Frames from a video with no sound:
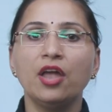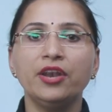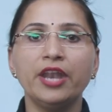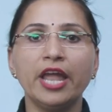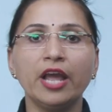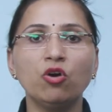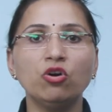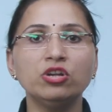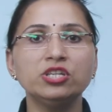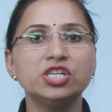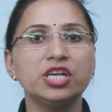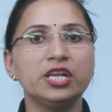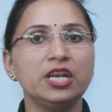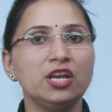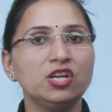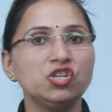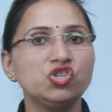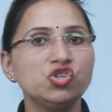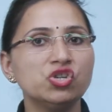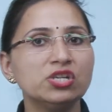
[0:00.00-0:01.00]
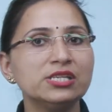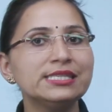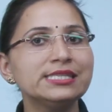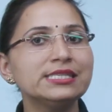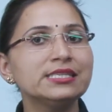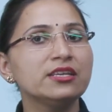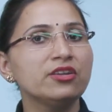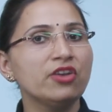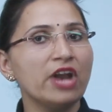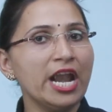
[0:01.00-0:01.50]
nego
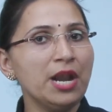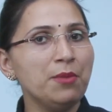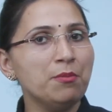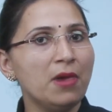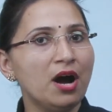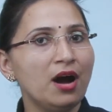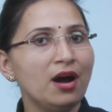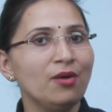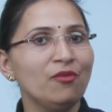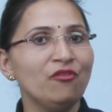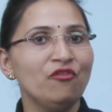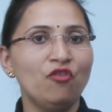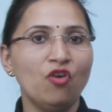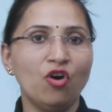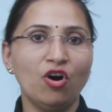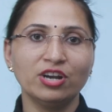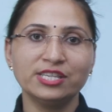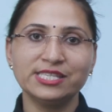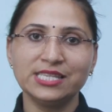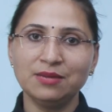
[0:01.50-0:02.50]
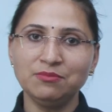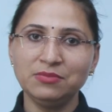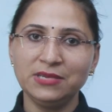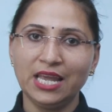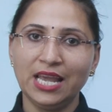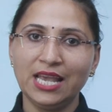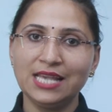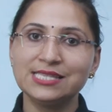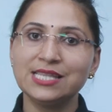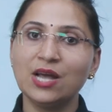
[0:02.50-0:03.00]
generation's grandma. For some
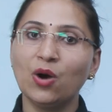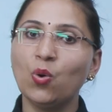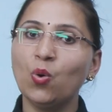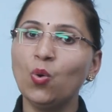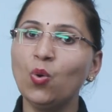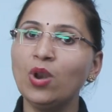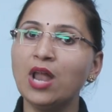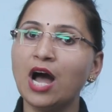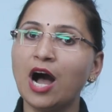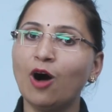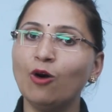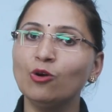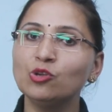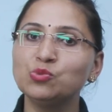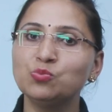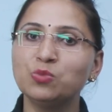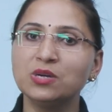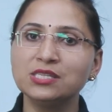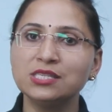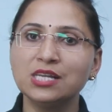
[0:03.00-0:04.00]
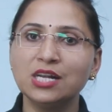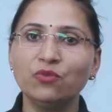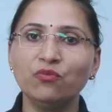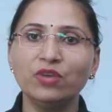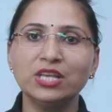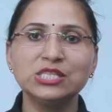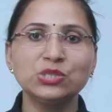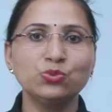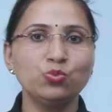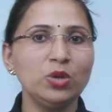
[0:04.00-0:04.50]
days, the whole house buzzed
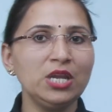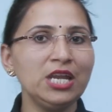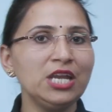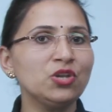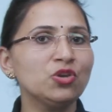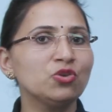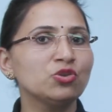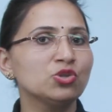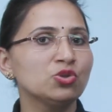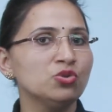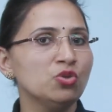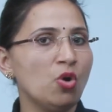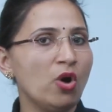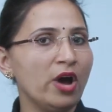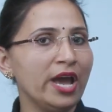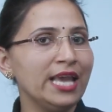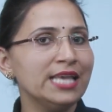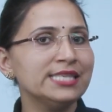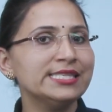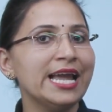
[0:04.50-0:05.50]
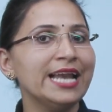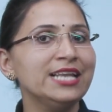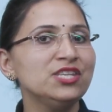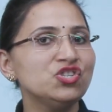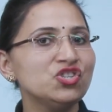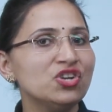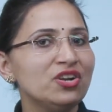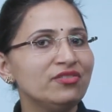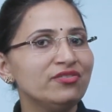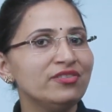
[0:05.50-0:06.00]
with sweet noise and
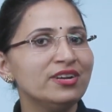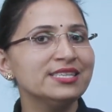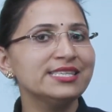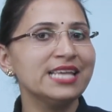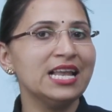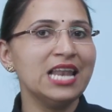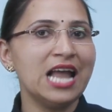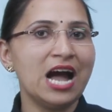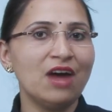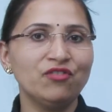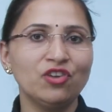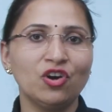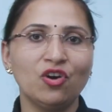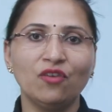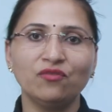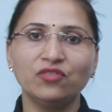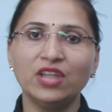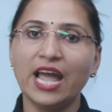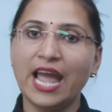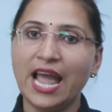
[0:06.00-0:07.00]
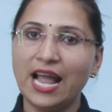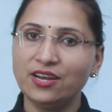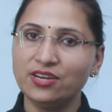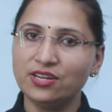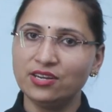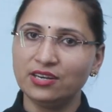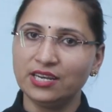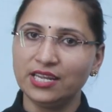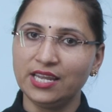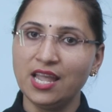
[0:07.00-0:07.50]
children and laughter of the
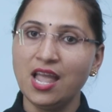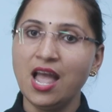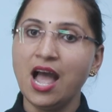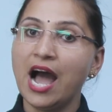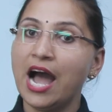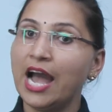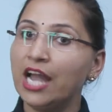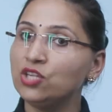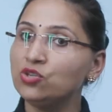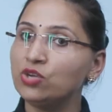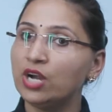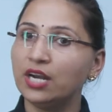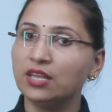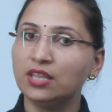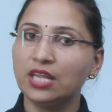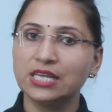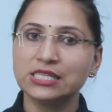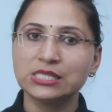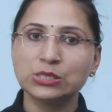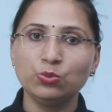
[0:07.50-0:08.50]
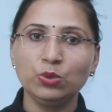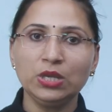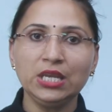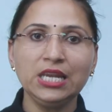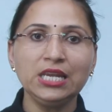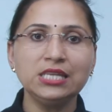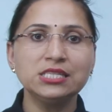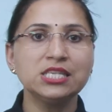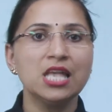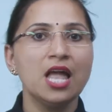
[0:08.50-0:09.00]
elderly. I enjoyed their
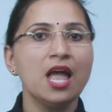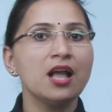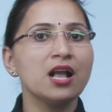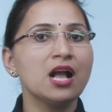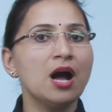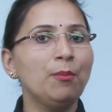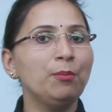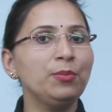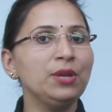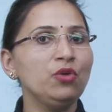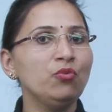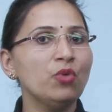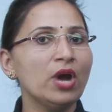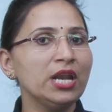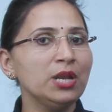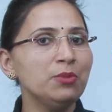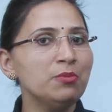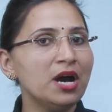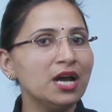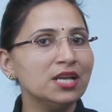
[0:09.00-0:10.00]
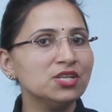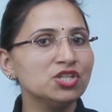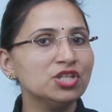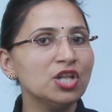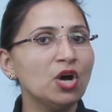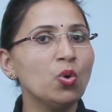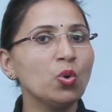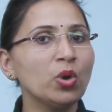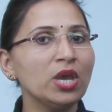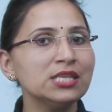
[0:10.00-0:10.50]
sweet company very much.
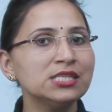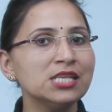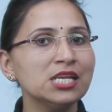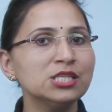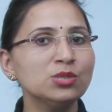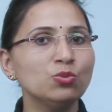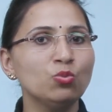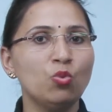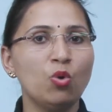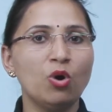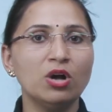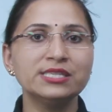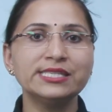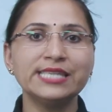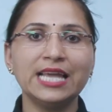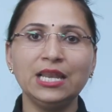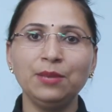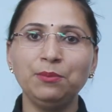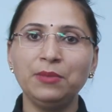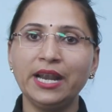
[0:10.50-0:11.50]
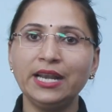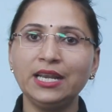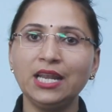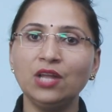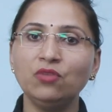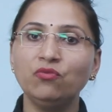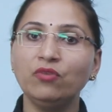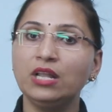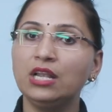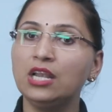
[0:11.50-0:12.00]
The occasion was
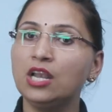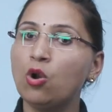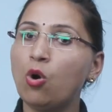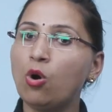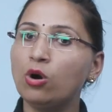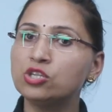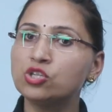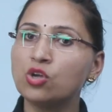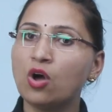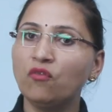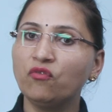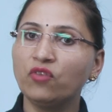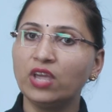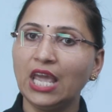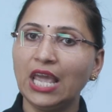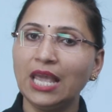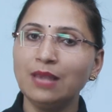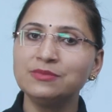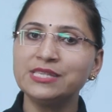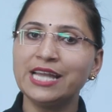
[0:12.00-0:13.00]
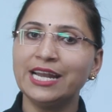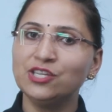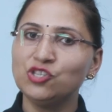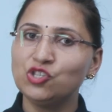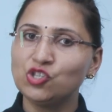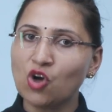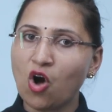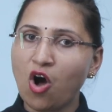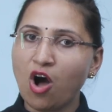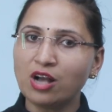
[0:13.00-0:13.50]
celebrated with lots of games and
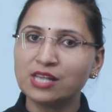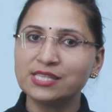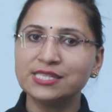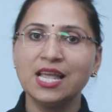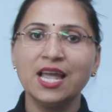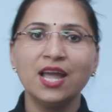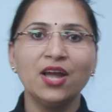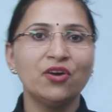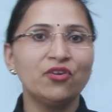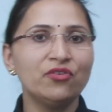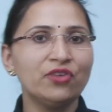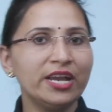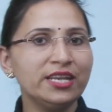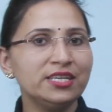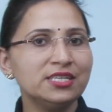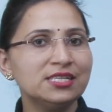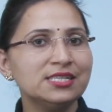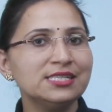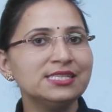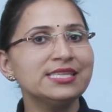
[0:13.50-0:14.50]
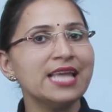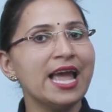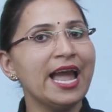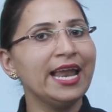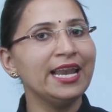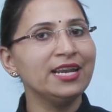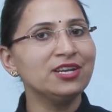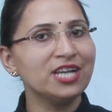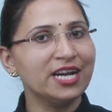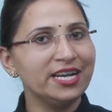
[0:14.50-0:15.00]
jokes, riddles
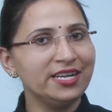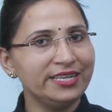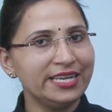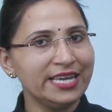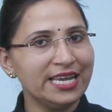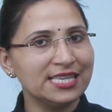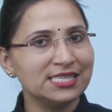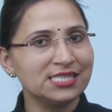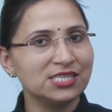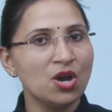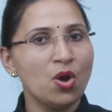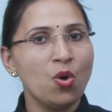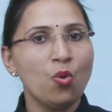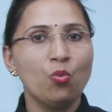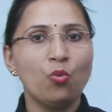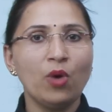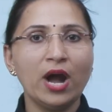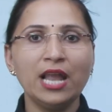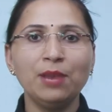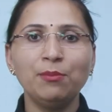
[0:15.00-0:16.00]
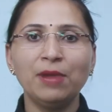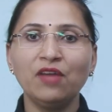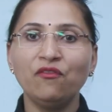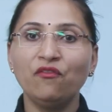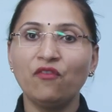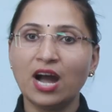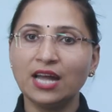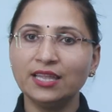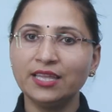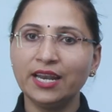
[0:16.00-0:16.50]
and contests. While my
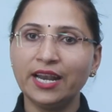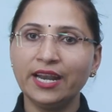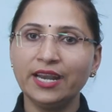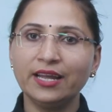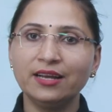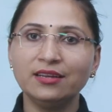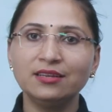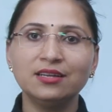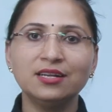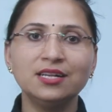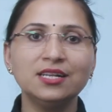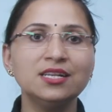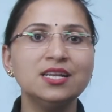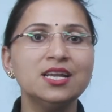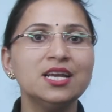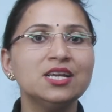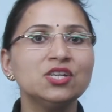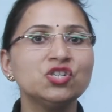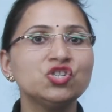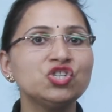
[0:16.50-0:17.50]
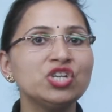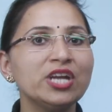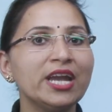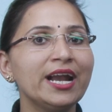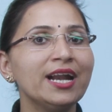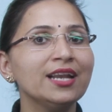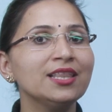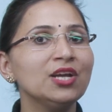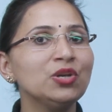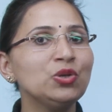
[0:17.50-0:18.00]
father and uncle
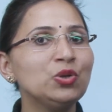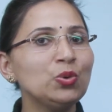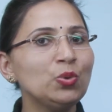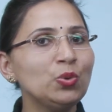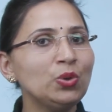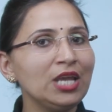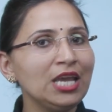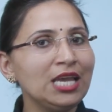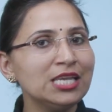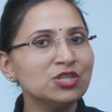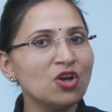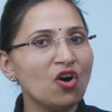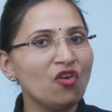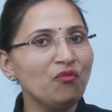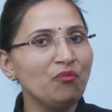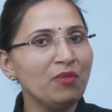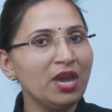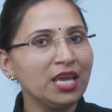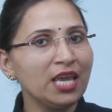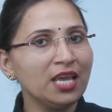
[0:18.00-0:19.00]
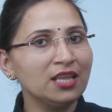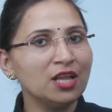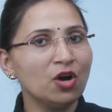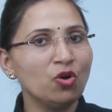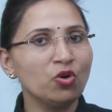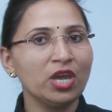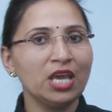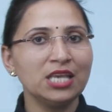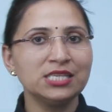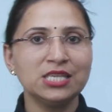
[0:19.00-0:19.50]
shared the duties of making the
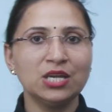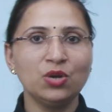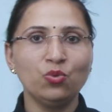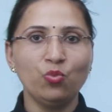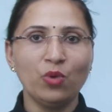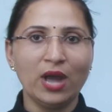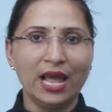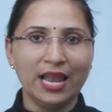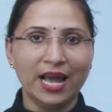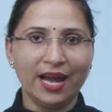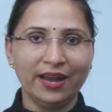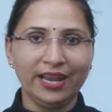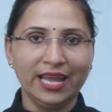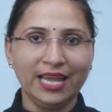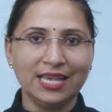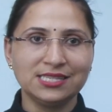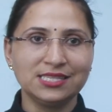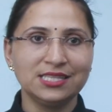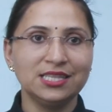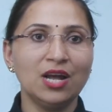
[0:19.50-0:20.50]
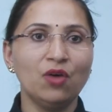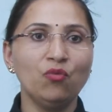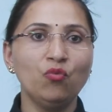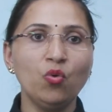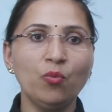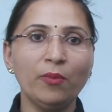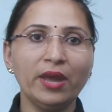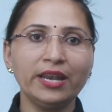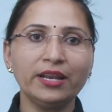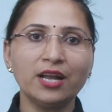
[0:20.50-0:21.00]
occasion well arranged, the
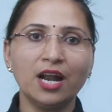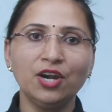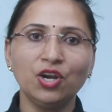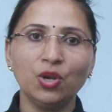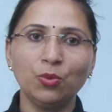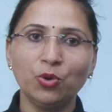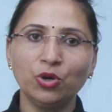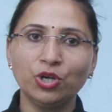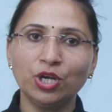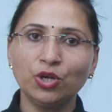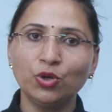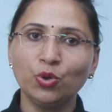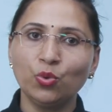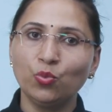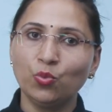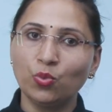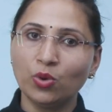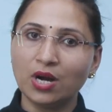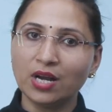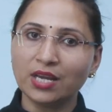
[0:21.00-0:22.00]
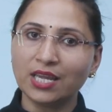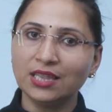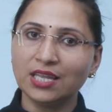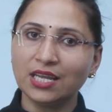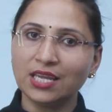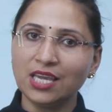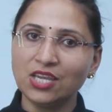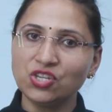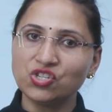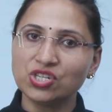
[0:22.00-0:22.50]
women contributed to work in
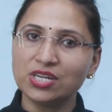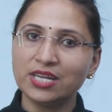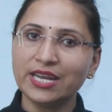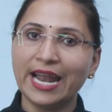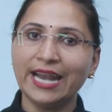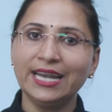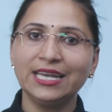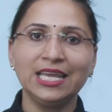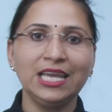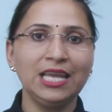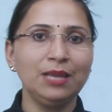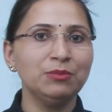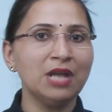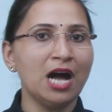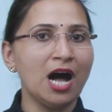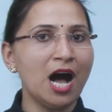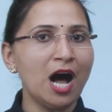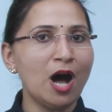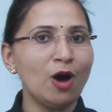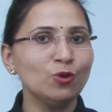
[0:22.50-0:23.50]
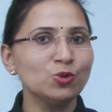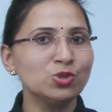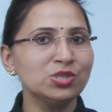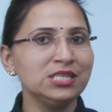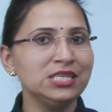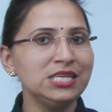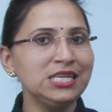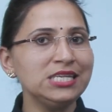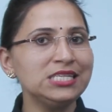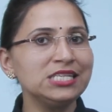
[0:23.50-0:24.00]
the kitchen and keep the house
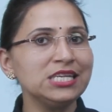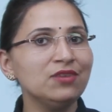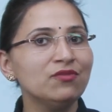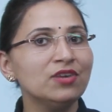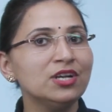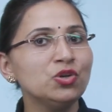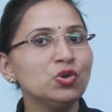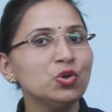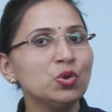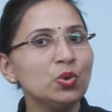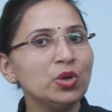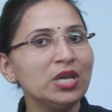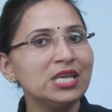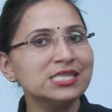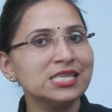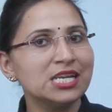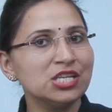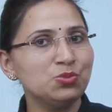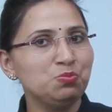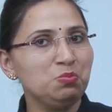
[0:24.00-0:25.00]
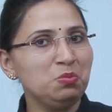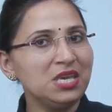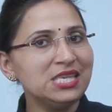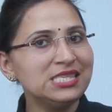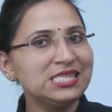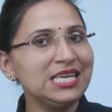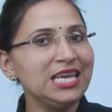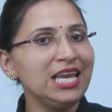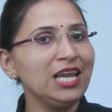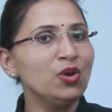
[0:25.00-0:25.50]
neat even during such
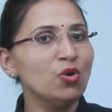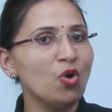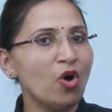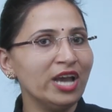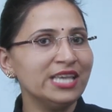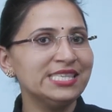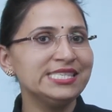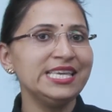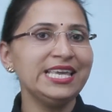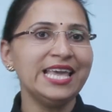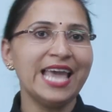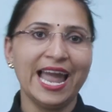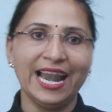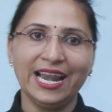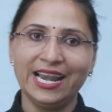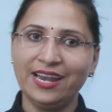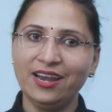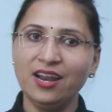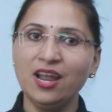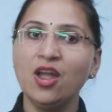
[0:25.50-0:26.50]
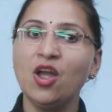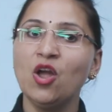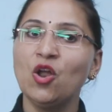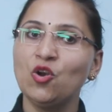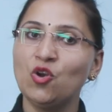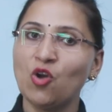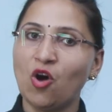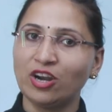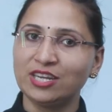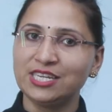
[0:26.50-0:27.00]
busy, noisy and
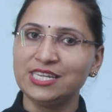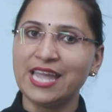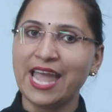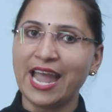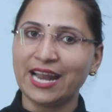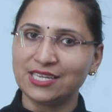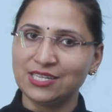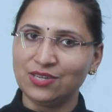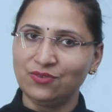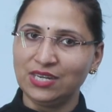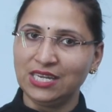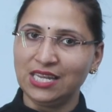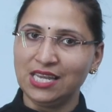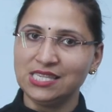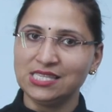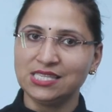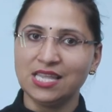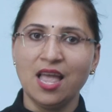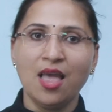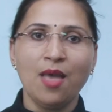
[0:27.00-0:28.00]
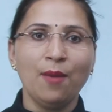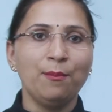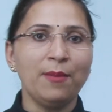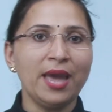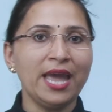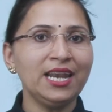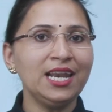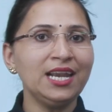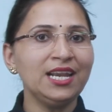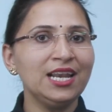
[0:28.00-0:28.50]
naughty activities.
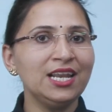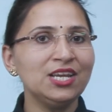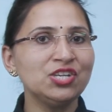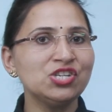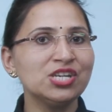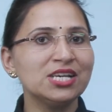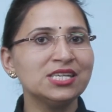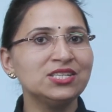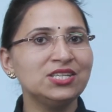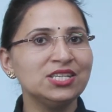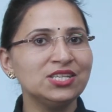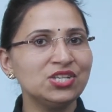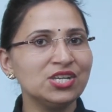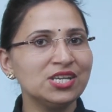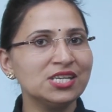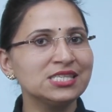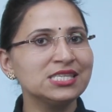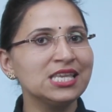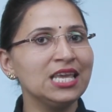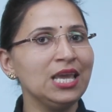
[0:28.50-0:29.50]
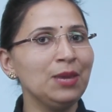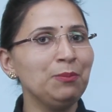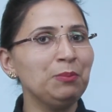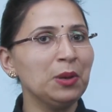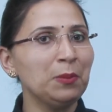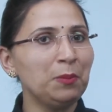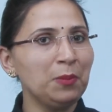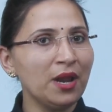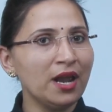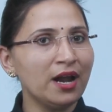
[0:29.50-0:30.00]
Many delicious dishes keep
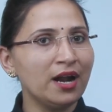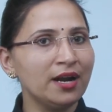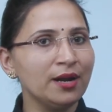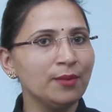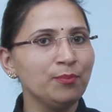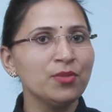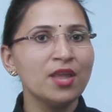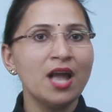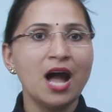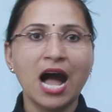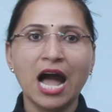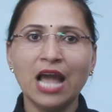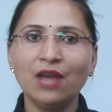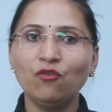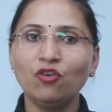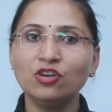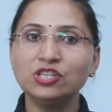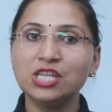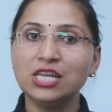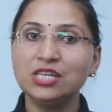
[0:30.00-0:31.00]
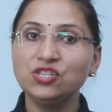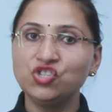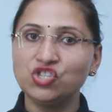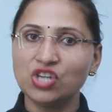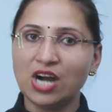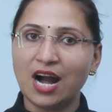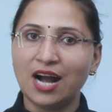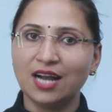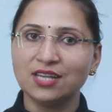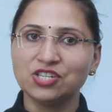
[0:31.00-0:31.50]
prepared. I was in
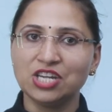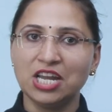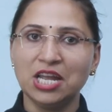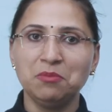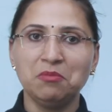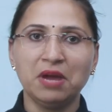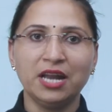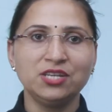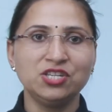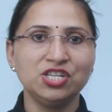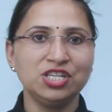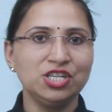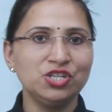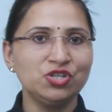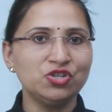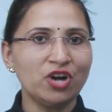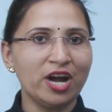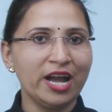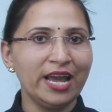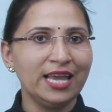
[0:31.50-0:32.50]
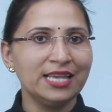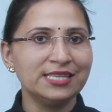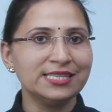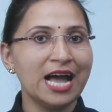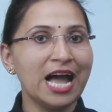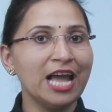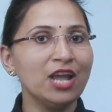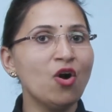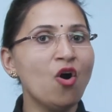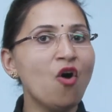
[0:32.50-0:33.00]
charge in my teeny toys.
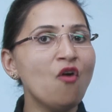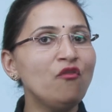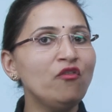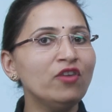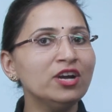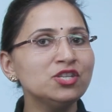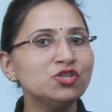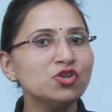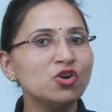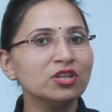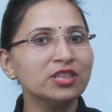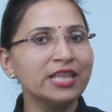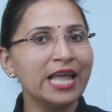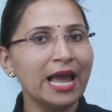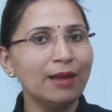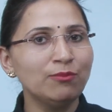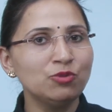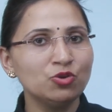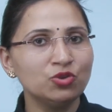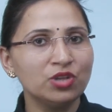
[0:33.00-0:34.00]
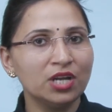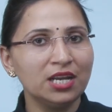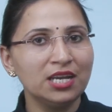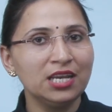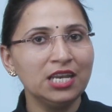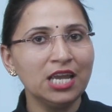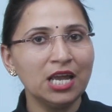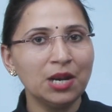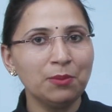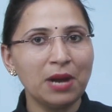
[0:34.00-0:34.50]
I often took them to the
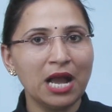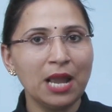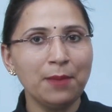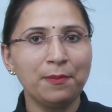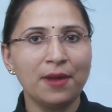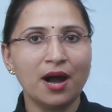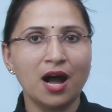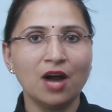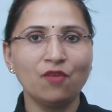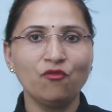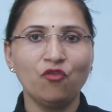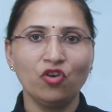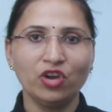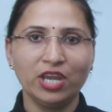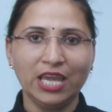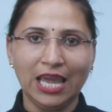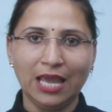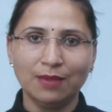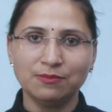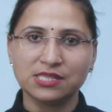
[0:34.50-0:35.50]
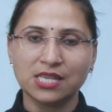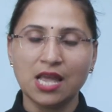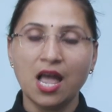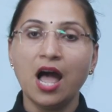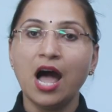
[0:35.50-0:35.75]
nearby park for games.